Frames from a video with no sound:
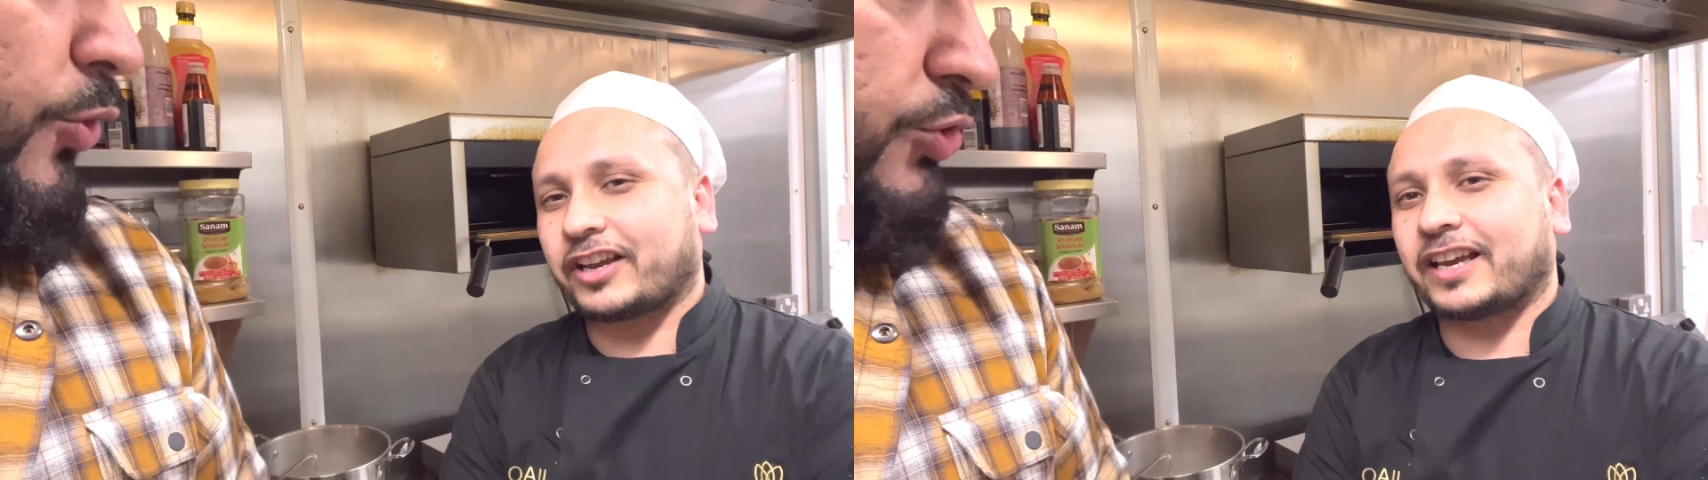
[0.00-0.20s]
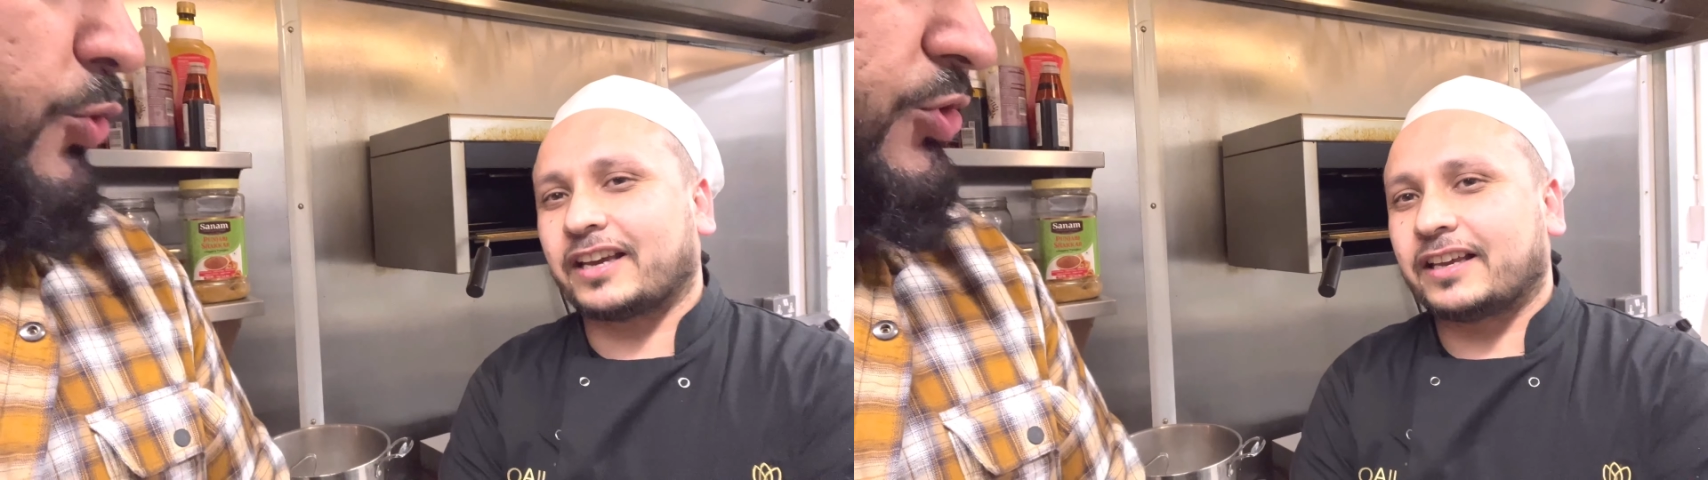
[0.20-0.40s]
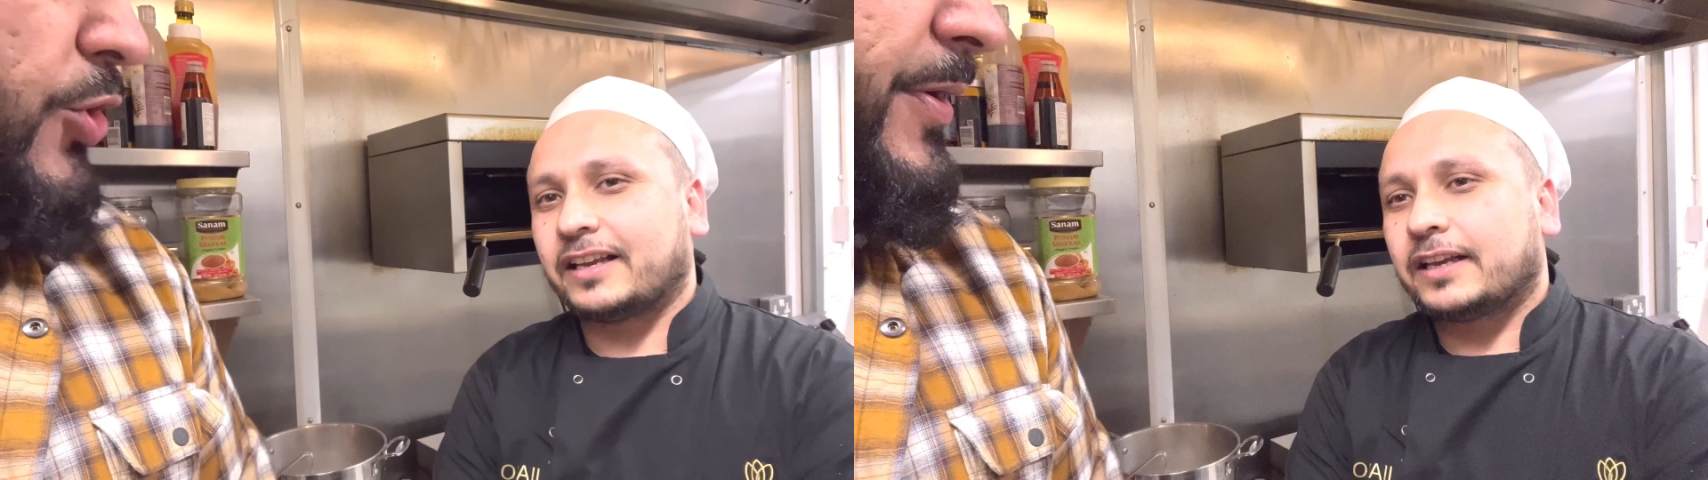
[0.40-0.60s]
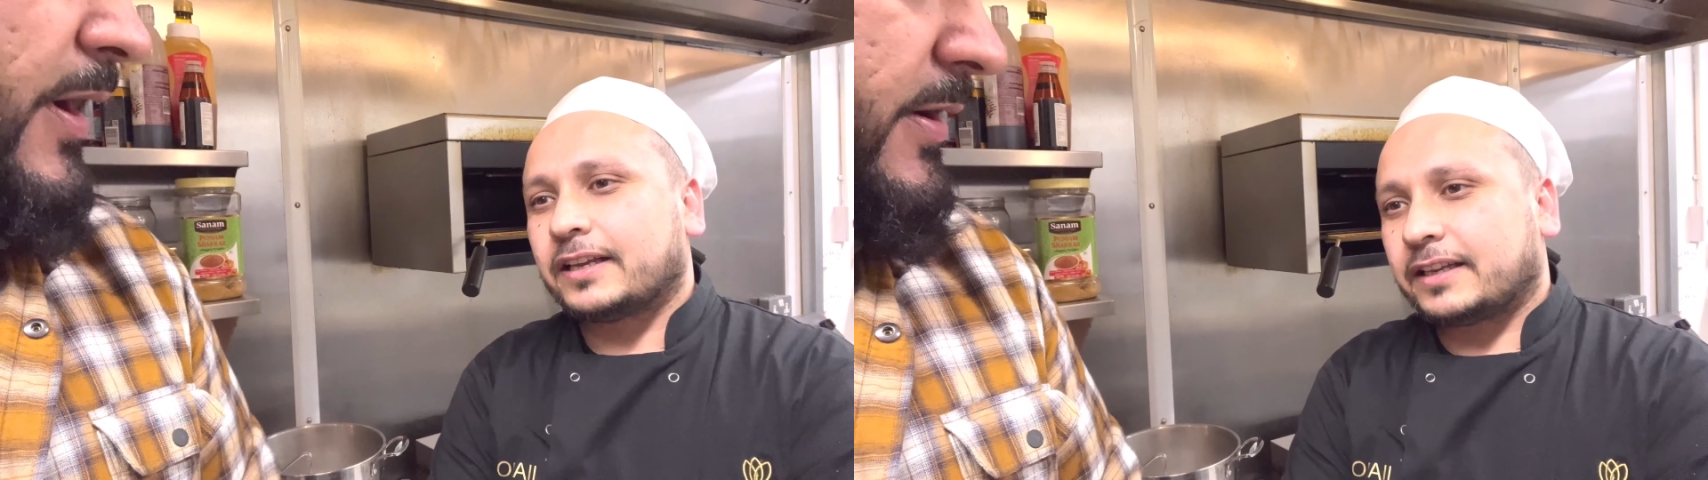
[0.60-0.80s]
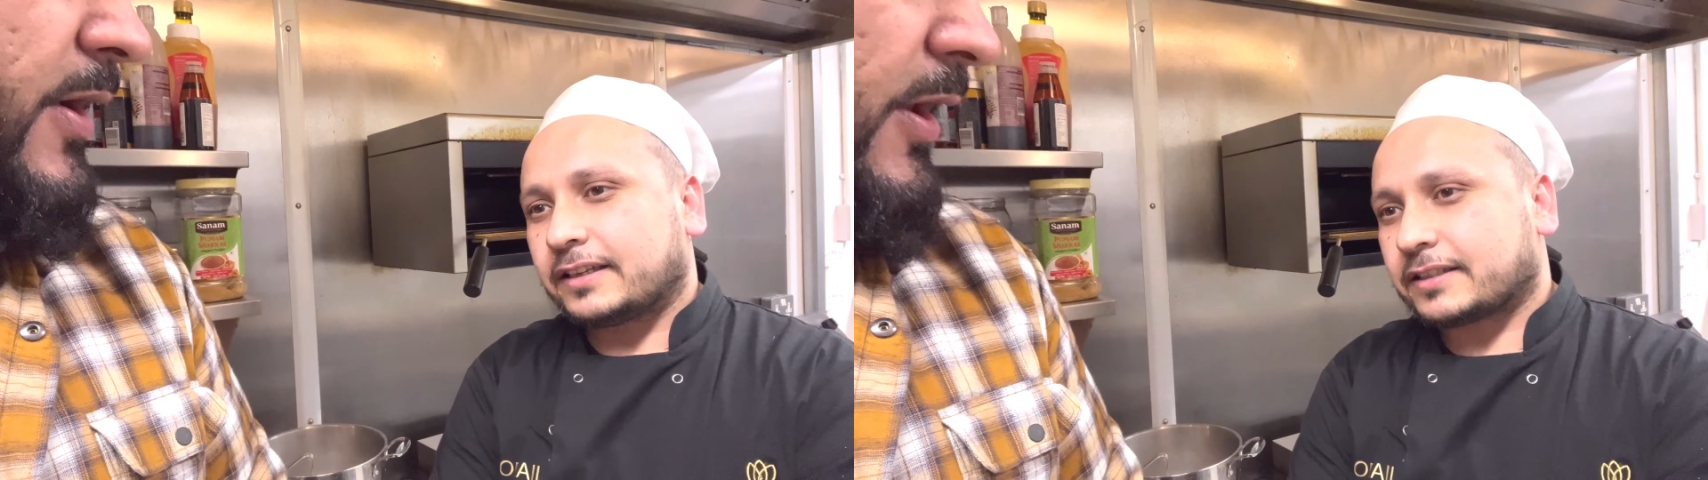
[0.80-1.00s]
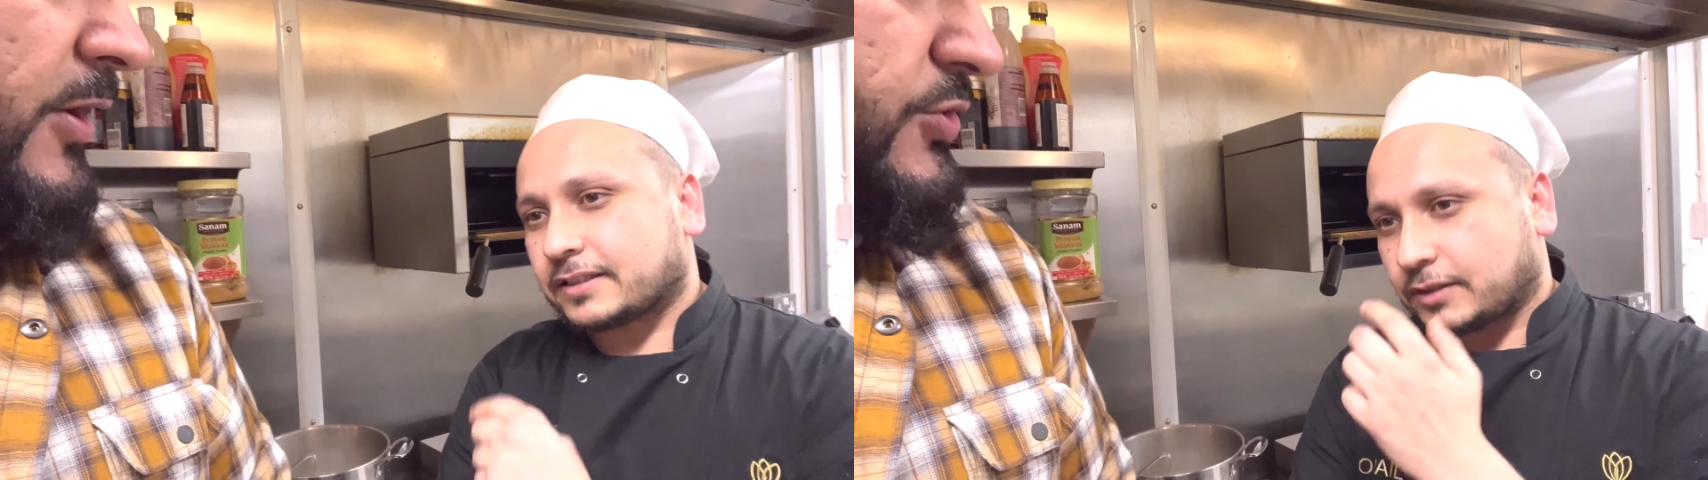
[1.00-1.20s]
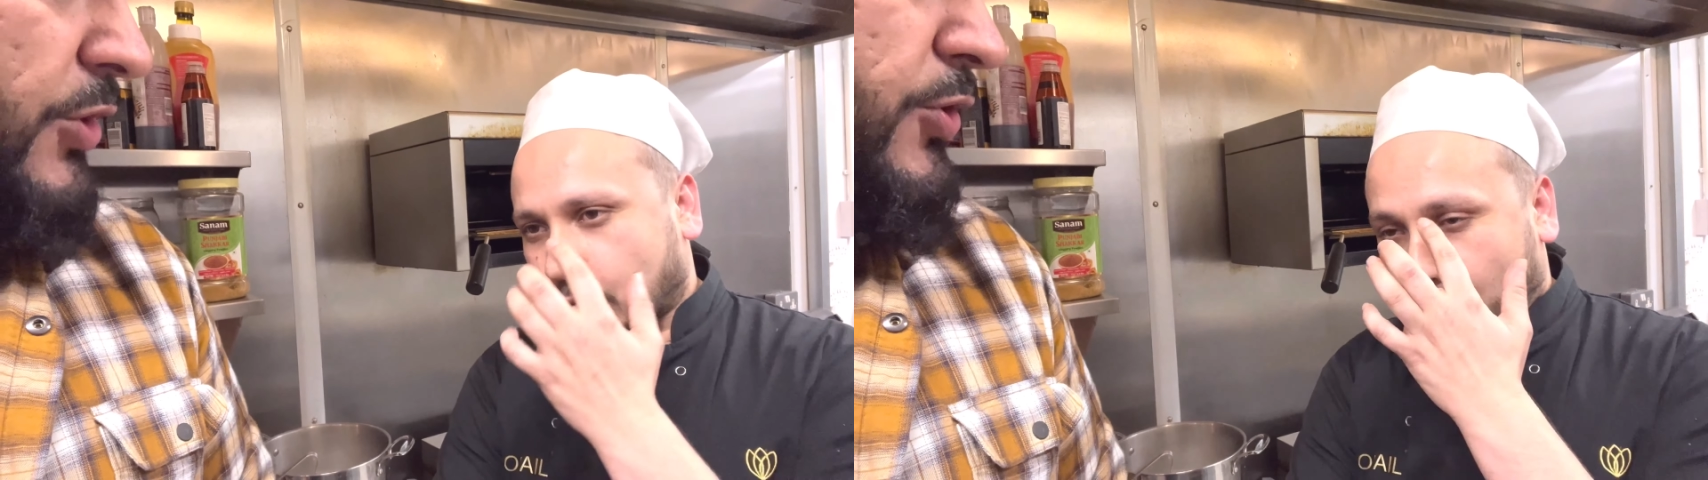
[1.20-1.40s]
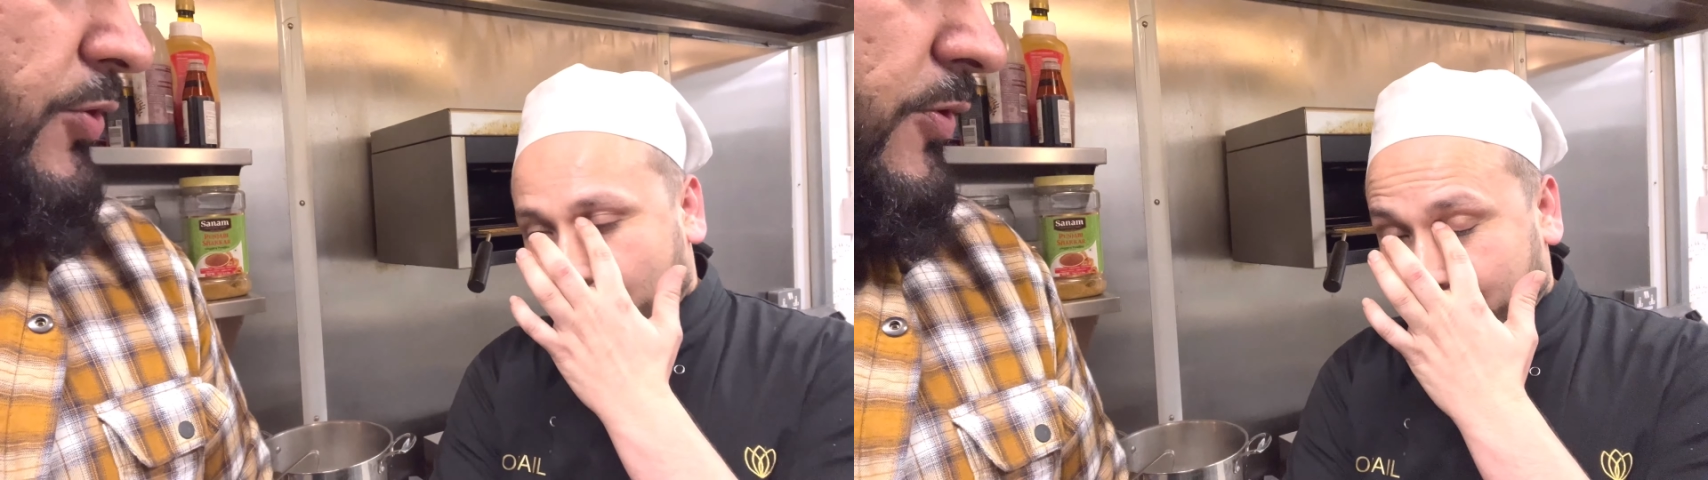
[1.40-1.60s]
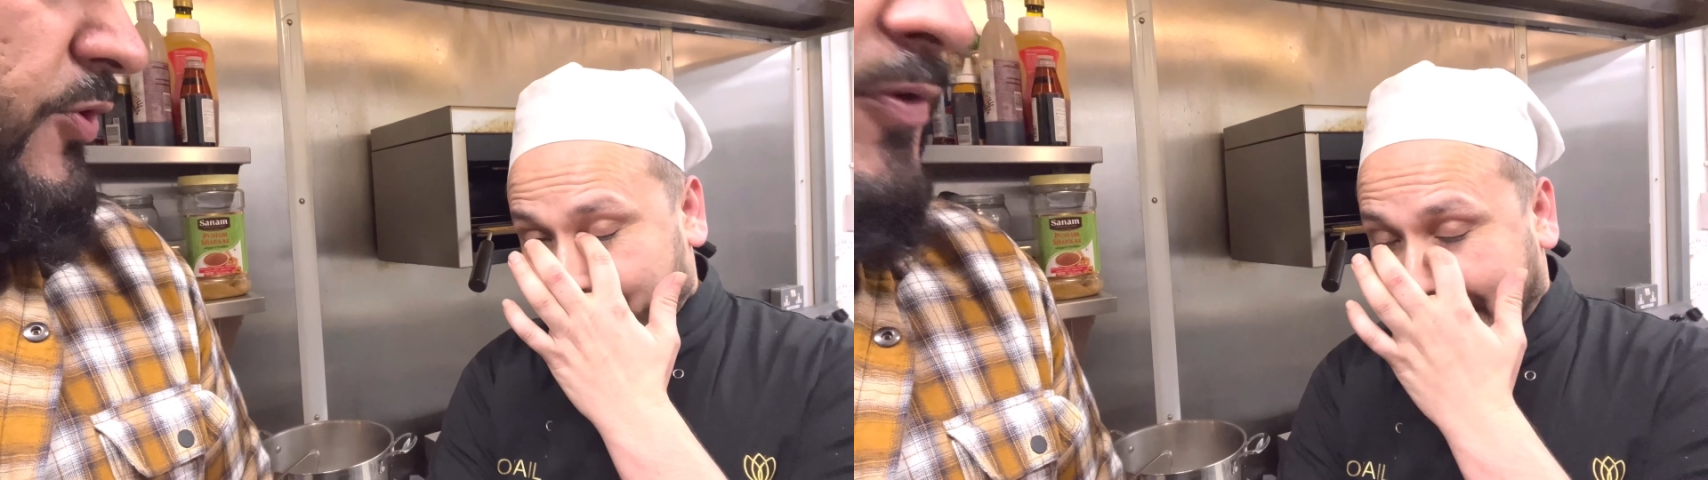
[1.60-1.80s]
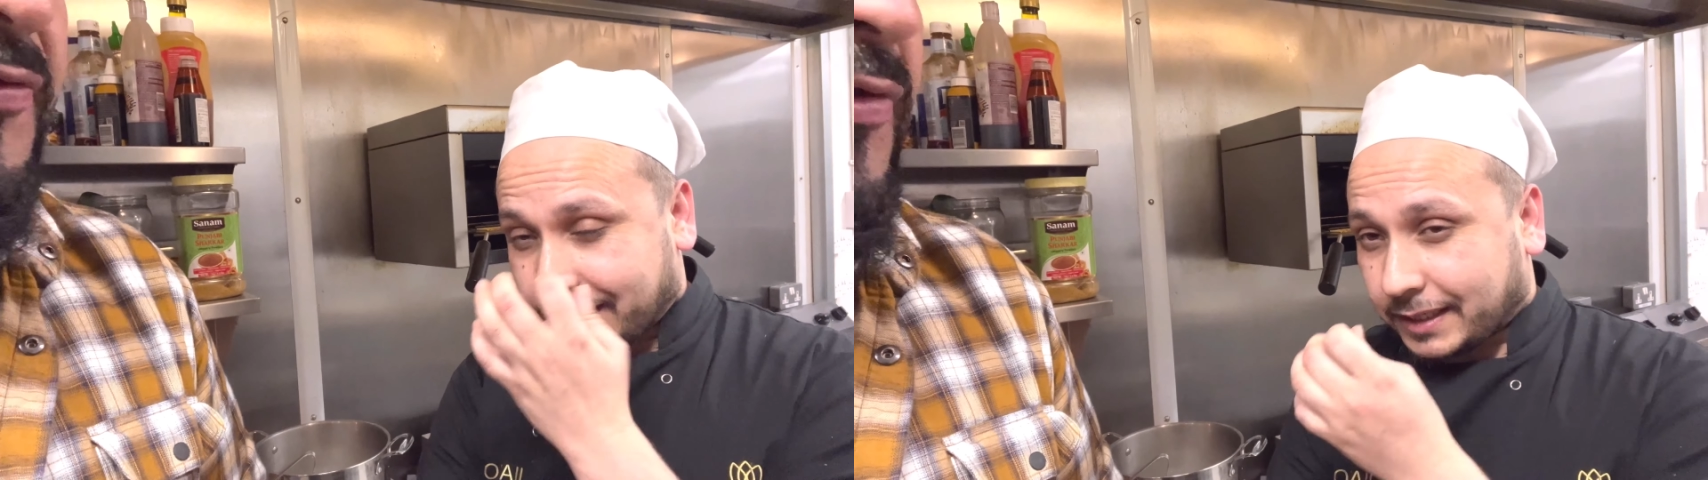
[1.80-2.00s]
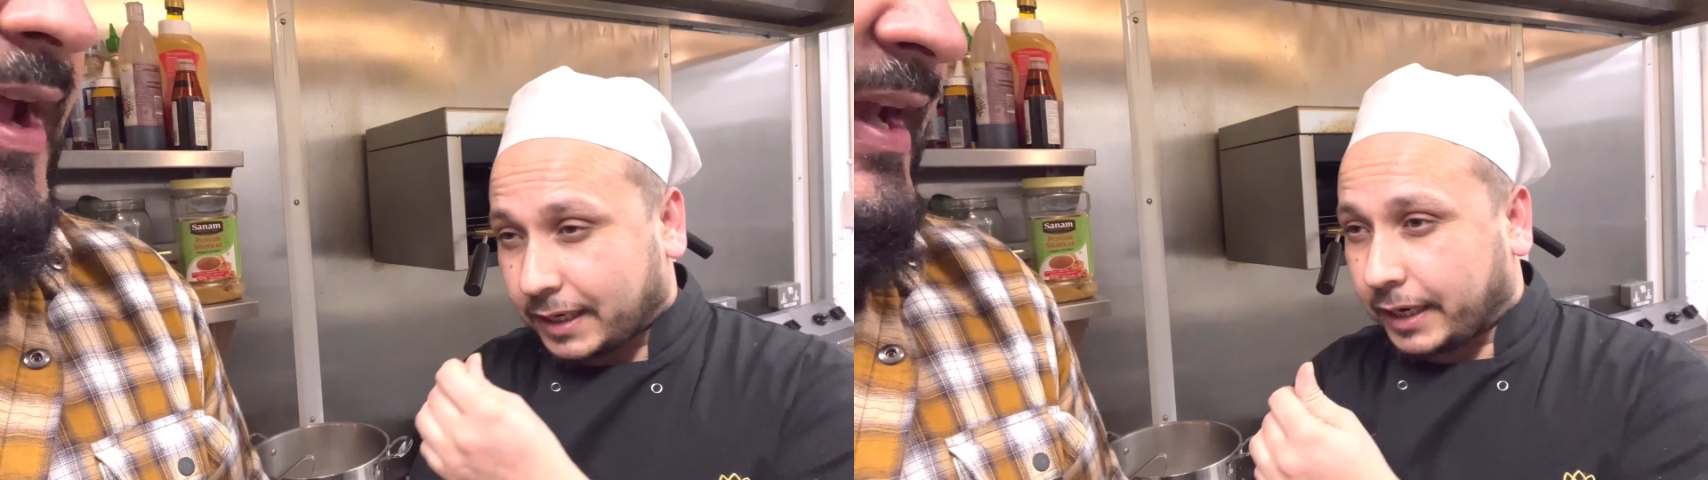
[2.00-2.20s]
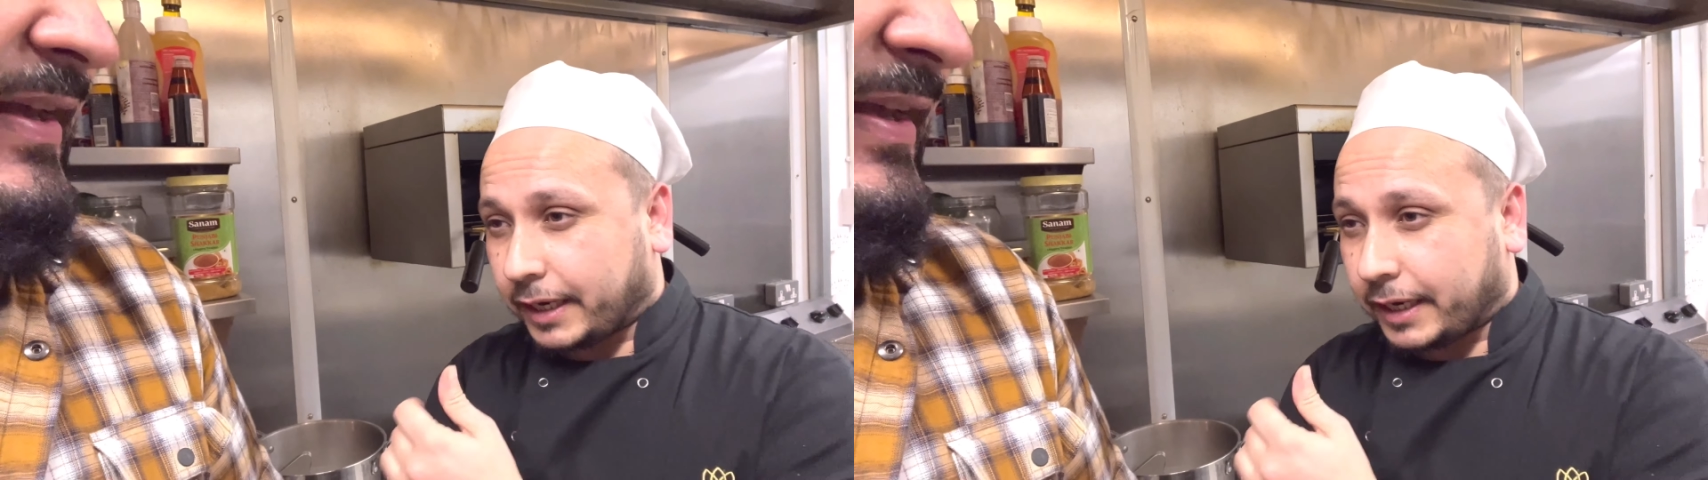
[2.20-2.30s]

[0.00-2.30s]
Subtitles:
all sorts going on. So you've really